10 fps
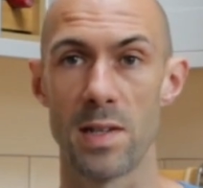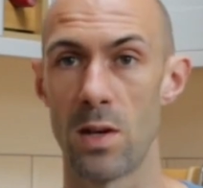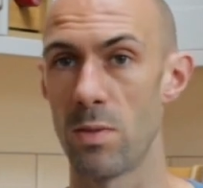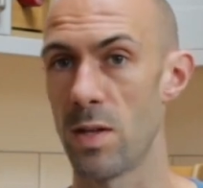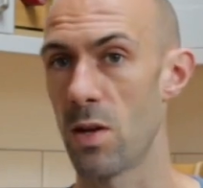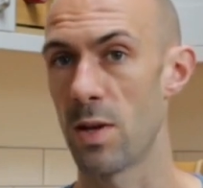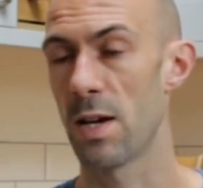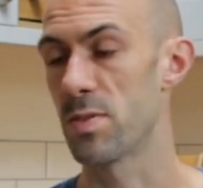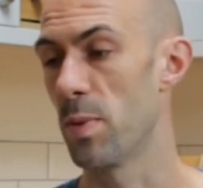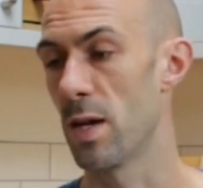So you don't
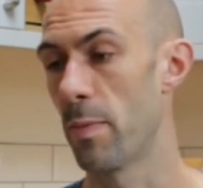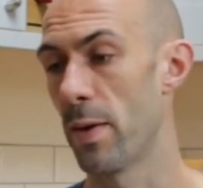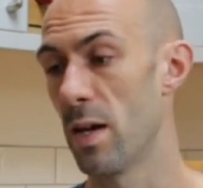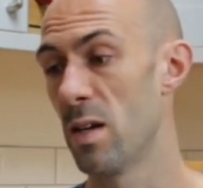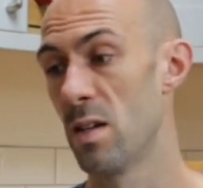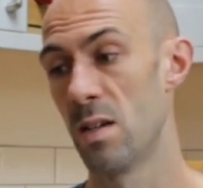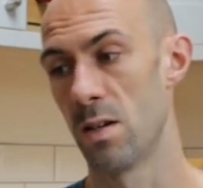have to buy a pair,